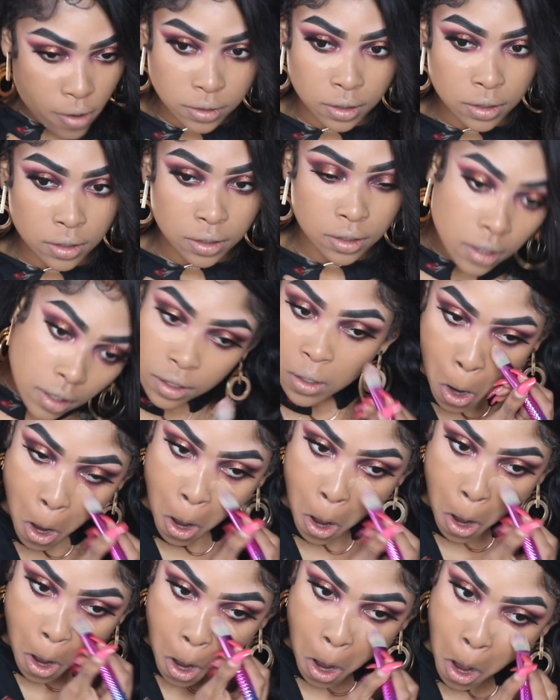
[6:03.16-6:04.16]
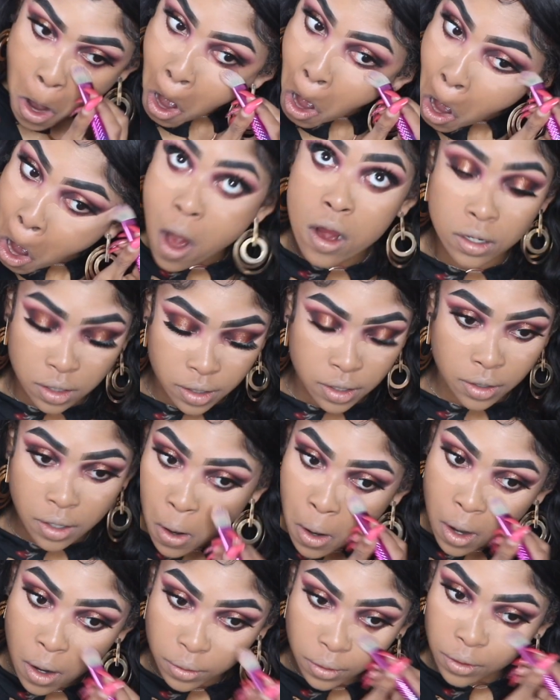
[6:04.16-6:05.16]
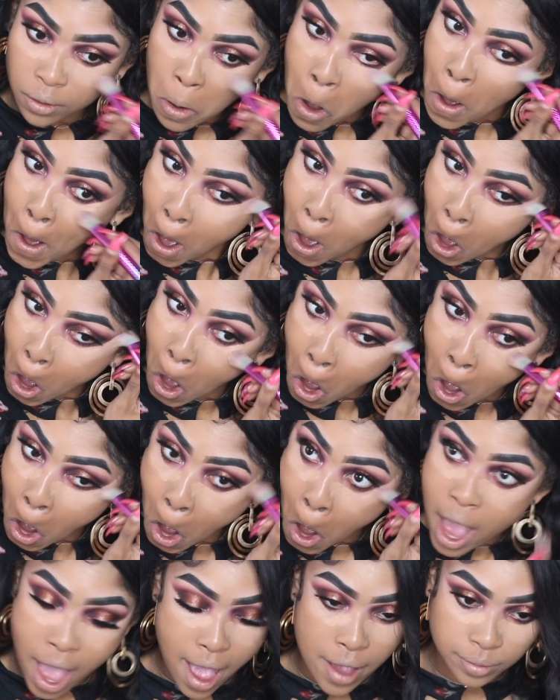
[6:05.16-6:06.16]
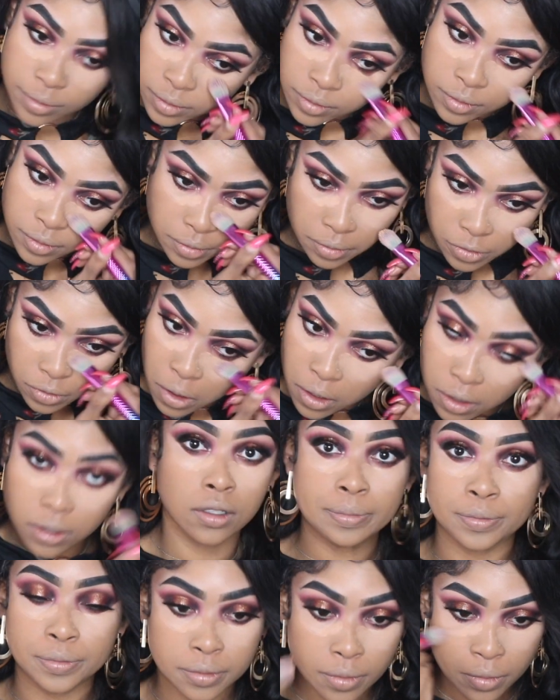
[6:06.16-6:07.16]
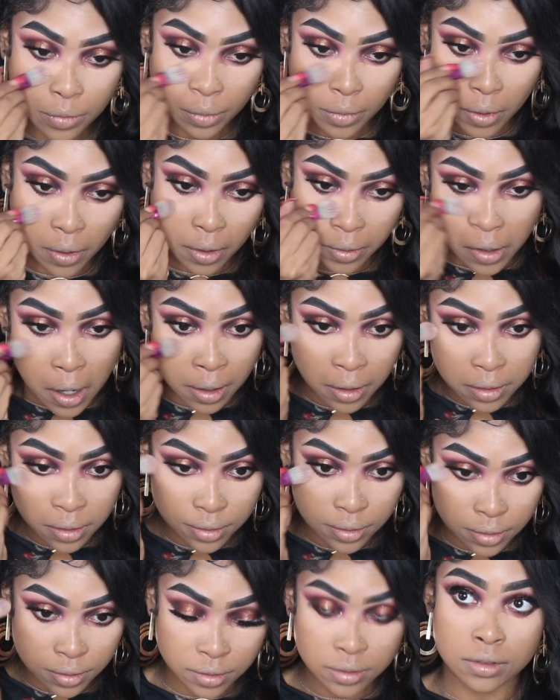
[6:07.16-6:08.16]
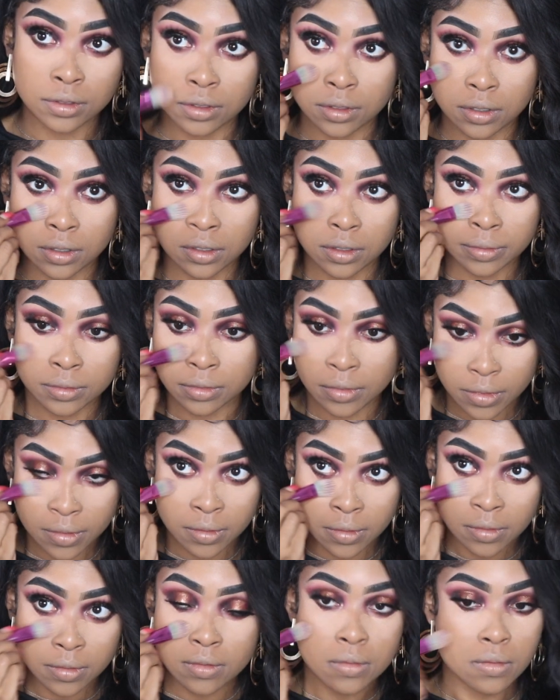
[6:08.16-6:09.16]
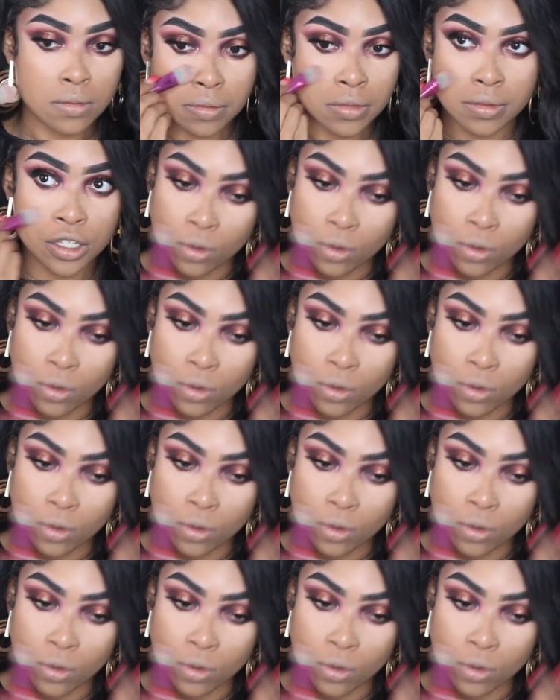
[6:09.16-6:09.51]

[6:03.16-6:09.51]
Concealer, and I'm using the shade Biscuit, that is medium dark 1.